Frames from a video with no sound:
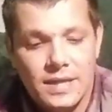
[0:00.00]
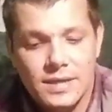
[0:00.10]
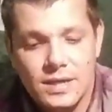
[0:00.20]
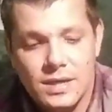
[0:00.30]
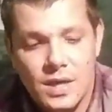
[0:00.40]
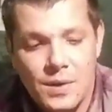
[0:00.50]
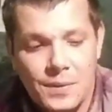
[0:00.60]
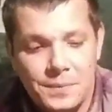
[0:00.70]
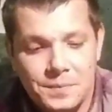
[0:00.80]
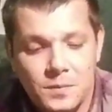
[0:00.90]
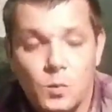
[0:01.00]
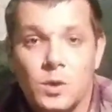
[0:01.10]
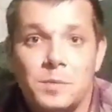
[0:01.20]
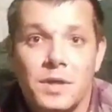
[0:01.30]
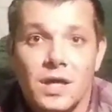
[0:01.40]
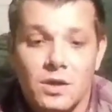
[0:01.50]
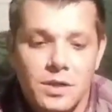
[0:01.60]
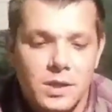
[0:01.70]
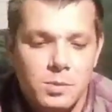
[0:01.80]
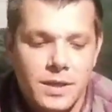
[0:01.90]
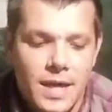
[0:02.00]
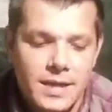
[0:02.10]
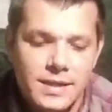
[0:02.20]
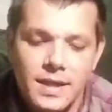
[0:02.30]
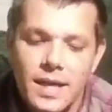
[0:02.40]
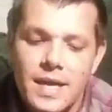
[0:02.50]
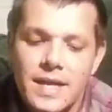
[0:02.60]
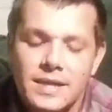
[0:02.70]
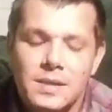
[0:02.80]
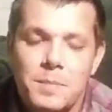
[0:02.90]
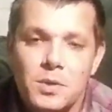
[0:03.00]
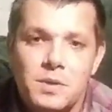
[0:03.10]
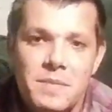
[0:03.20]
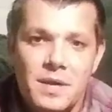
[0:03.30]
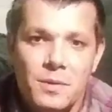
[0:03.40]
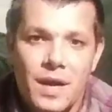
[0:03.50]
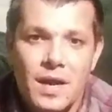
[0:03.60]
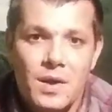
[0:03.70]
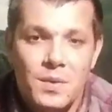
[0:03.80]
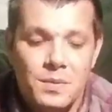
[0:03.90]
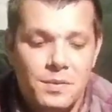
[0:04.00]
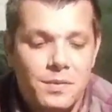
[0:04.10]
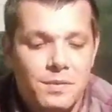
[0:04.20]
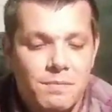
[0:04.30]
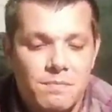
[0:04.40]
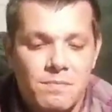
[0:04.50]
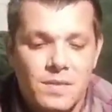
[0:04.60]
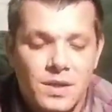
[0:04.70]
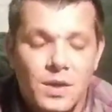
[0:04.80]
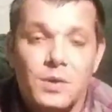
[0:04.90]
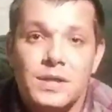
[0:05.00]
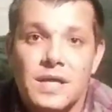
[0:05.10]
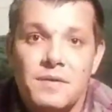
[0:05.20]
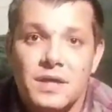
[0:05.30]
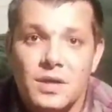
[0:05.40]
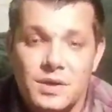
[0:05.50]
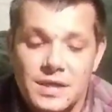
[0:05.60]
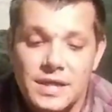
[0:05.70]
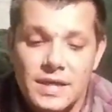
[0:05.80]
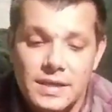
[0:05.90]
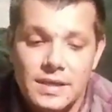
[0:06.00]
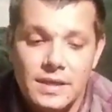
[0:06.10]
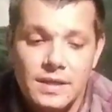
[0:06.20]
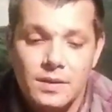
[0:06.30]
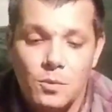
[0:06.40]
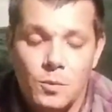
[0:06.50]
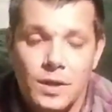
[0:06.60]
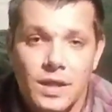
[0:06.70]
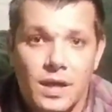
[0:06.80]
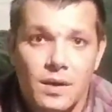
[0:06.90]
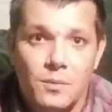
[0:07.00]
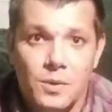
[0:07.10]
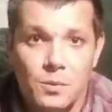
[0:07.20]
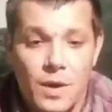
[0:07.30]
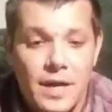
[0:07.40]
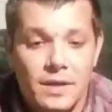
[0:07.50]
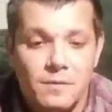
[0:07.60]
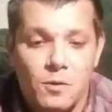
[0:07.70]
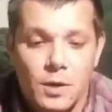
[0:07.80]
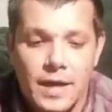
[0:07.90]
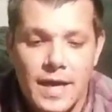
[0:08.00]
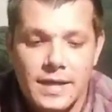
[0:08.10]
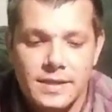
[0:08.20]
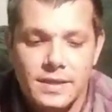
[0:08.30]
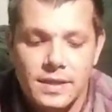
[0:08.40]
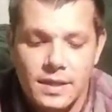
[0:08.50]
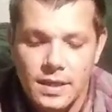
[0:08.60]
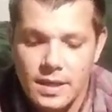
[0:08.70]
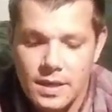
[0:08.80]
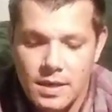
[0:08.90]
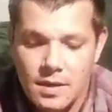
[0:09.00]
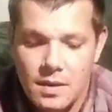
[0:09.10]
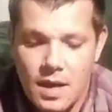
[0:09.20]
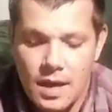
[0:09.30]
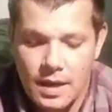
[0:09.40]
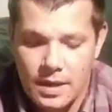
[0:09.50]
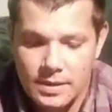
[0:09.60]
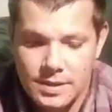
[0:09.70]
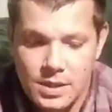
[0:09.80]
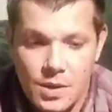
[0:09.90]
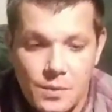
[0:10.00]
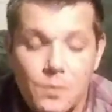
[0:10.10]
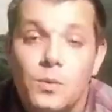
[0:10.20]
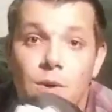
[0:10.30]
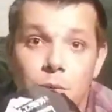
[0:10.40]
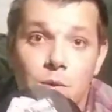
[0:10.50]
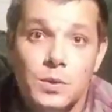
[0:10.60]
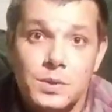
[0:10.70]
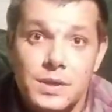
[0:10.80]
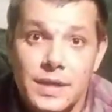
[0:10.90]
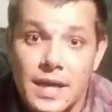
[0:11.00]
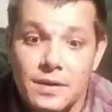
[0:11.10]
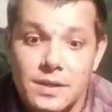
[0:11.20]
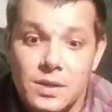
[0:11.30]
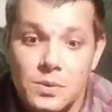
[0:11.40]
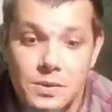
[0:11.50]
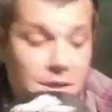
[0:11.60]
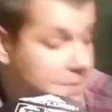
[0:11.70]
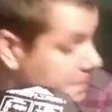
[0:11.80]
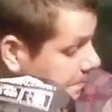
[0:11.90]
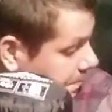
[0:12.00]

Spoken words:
So, wish me luck on this one, guys. It's supposed to be around 37, 36 with rain in the forecast. So we will see how this holds up.